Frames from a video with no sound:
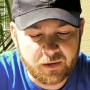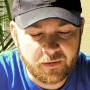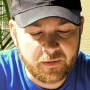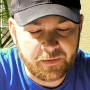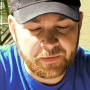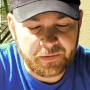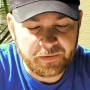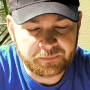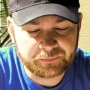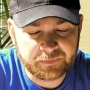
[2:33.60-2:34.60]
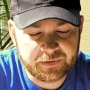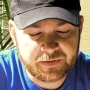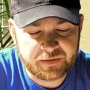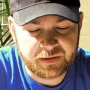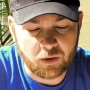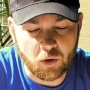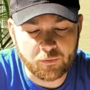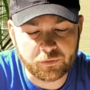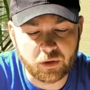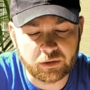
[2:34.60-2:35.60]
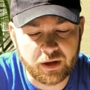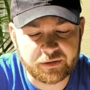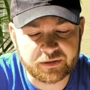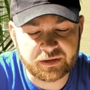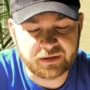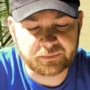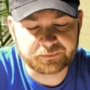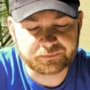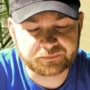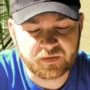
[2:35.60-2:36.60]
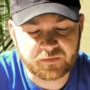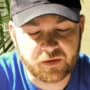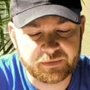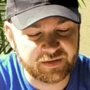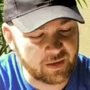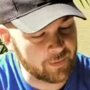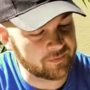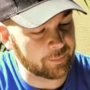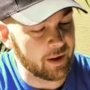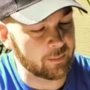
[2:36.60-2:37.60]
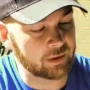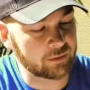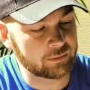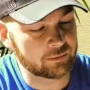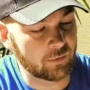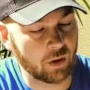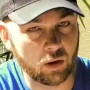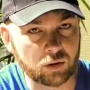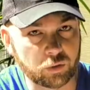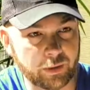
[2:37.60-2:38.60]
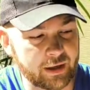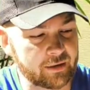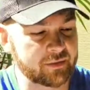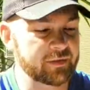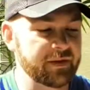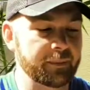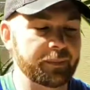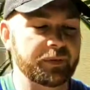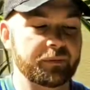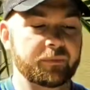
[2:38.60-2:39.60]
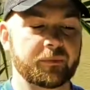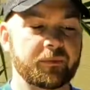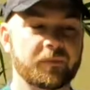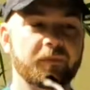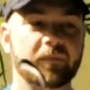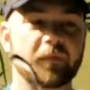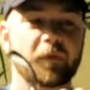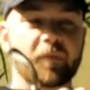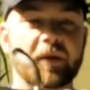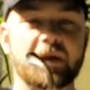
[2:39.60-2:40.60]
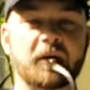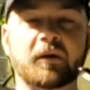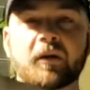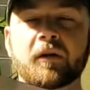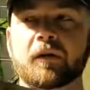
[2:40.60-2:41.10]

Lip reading: Let's see. Overall length of from the tip of the pummel all the way at the tip, from here to